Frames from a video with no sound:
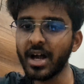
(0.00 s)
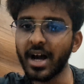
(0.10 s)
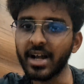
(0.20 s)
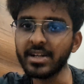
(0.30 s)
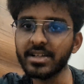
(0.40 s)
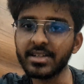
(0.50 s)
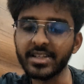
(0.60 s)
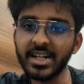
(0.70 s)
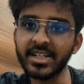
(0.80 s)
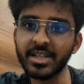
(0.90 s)
and
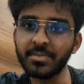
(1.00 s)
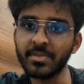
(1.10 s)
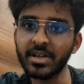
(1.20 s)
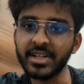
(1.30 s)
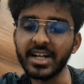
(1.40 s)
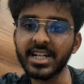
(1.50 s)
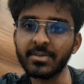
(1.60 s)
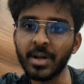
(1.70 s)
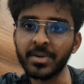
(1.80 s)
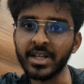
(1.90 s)
real-time
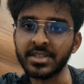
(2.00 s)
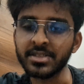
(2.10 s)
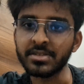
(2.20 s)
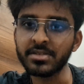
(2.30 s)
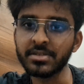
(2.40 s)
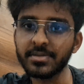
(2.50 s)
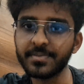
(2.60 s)
applications.